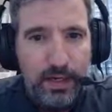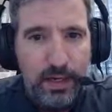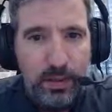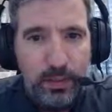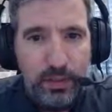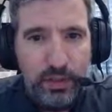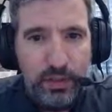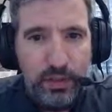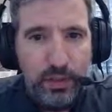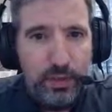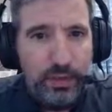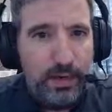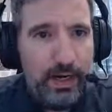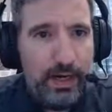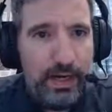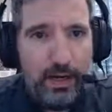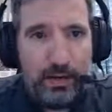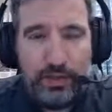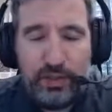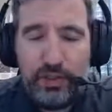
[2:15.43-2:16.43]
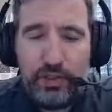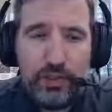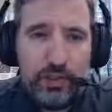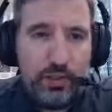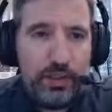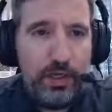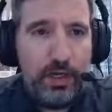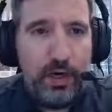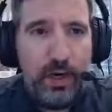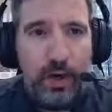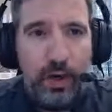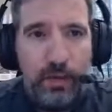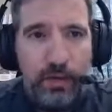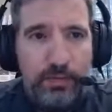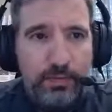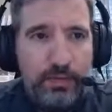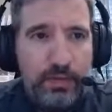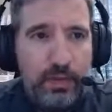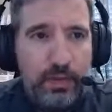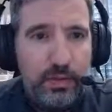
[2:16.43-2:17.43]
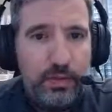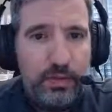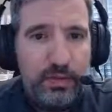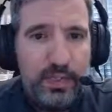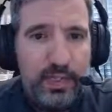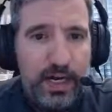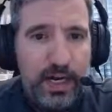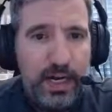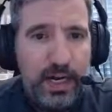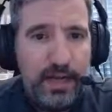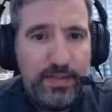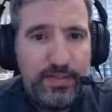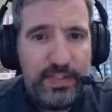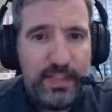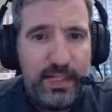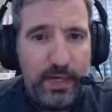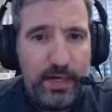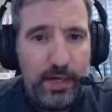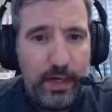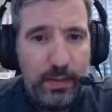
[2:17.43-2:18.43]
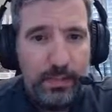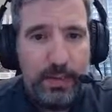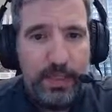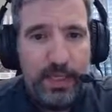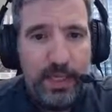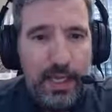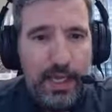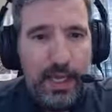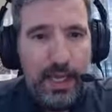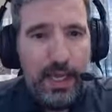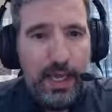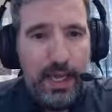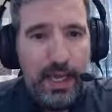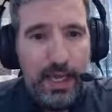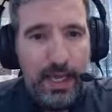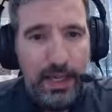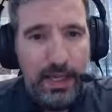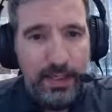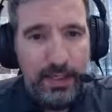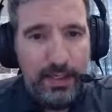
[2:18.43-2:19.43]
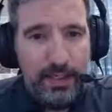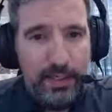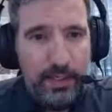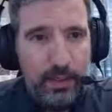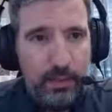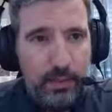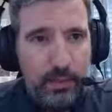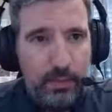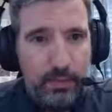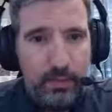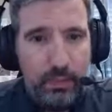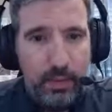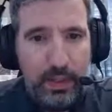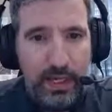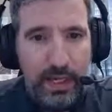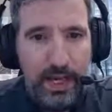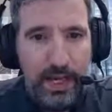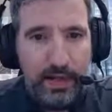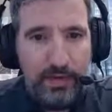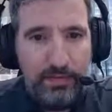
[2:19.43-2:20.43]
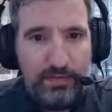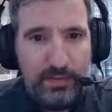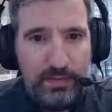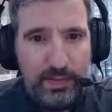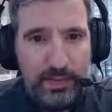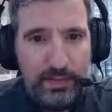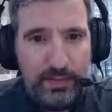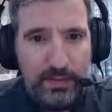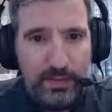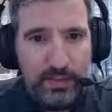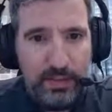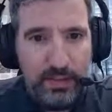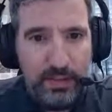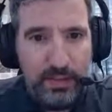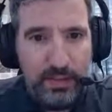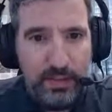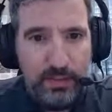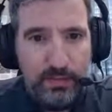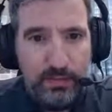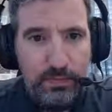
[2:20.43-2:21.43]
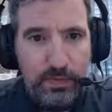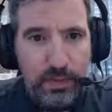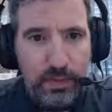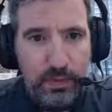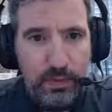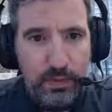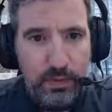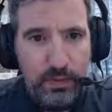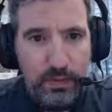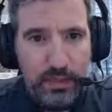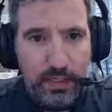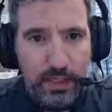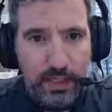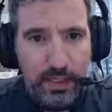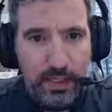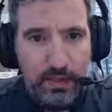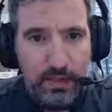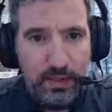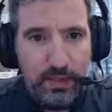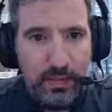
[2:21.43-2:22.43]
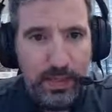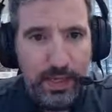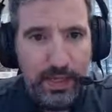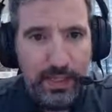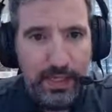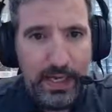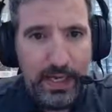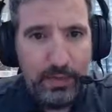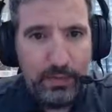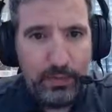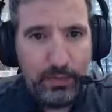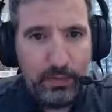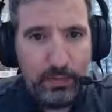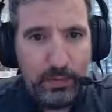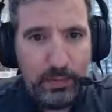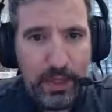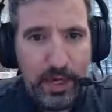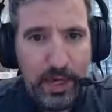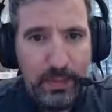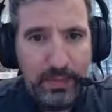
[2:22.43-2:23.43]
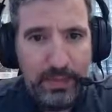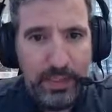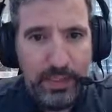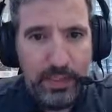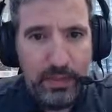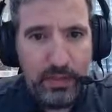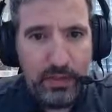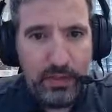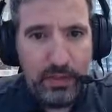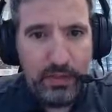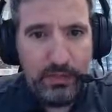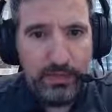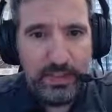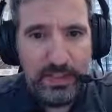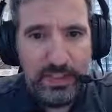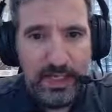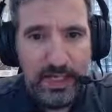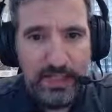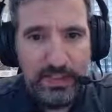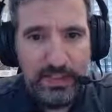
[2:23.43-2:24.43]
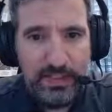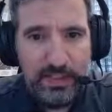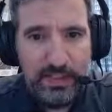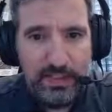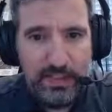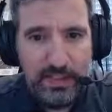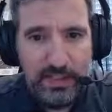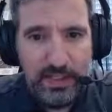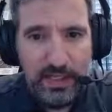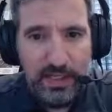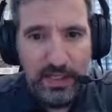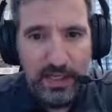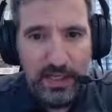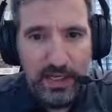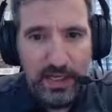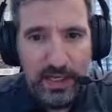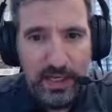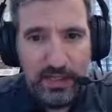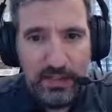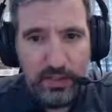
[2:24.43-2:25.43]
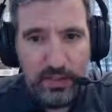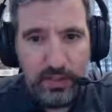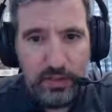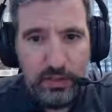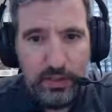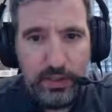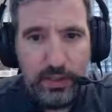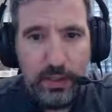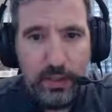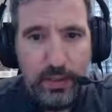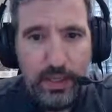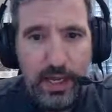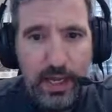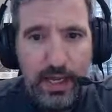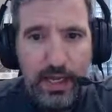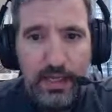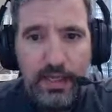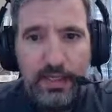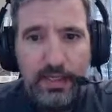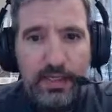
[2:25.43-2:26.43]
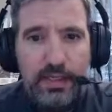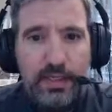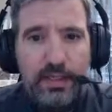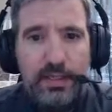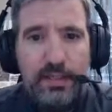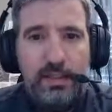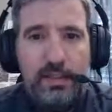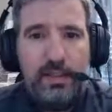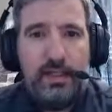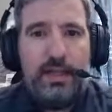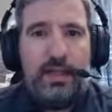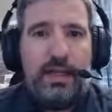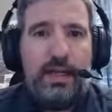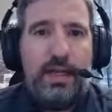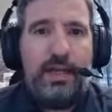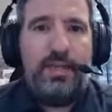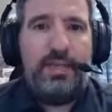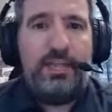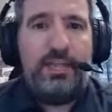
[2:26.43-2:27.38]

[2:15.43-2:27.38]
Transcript: Now what it's doing right now is just looking at all the views that I set up. And here we have a list of these views, and here's my accounts from Common Data Service Texas. I just click OK. Now